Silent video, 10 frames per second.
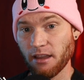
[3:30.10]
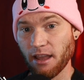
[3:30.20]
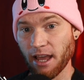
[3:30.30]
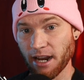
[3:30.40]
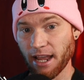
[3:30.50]

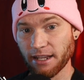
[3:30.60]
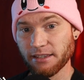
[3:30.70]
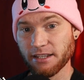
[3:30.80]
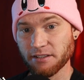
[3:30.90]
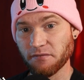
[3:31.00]
And I had
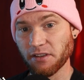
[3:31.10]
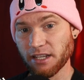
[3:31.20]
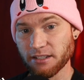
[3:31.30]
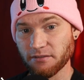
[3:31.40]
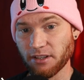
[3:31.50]
these
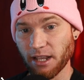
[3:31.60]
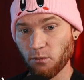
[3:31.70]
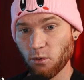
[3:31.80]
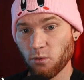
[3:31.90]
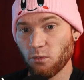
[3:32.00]
fears of like,
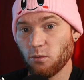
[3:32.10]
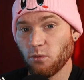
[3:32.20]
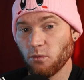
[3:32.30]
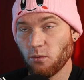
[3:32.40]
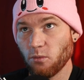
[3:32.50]
well,
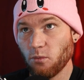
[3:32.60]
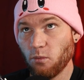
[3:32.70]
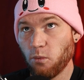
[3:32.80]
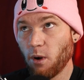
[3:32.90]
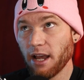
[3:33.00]

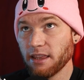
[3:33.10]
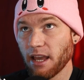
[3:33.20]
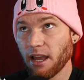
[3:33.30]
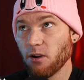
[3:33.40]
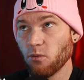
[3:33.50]
why the
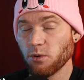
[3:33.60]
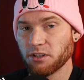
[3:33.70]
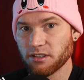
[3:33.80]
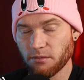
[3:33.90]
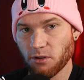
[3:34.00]
hell would
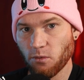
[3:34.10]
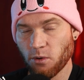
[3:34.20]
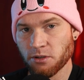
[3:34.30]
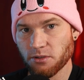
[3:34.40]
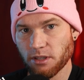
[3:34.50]
someone
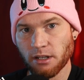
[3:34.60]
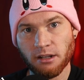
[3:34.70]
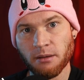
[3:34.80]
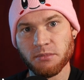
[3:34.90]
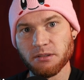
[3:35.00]
want to then
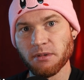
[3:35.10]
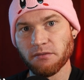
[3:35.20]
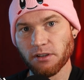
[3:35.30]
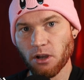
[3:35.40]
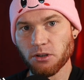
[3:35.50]
come to me
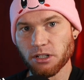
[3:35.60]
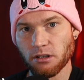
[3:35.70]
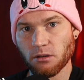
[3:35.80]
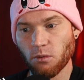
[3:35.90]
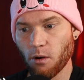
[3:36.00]
for
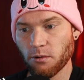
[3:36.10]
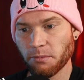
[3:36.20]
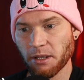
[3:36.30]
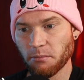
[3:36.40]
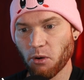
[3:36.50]
coaching? What would
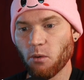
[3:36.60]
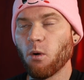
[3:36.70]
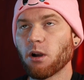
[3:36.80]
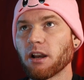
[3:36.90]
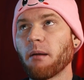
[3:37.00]
be the point?
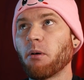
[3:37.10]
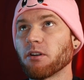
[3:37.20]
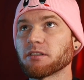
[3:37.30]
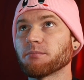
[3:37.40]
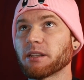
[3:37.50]
What could I
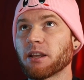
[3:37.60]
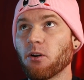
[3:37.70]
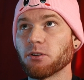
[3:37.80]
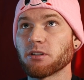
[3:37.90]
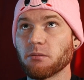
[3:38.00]
possibly
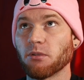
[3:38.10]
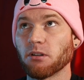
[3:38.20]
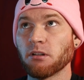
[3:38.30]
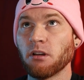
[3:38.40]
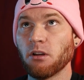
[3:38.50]
coach them
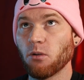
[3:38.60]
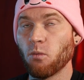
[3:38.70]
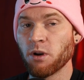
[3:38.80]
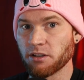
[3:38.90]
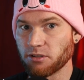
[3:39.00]
on
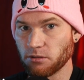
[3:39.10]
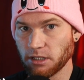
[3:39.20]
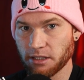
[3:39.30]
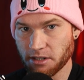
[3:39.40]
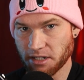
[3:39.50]
when it's all
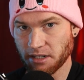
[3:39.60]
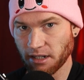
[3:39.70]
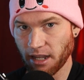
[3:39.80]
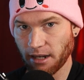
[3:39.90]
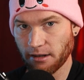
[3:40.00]
in the Tinder
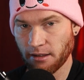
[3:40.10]
guide?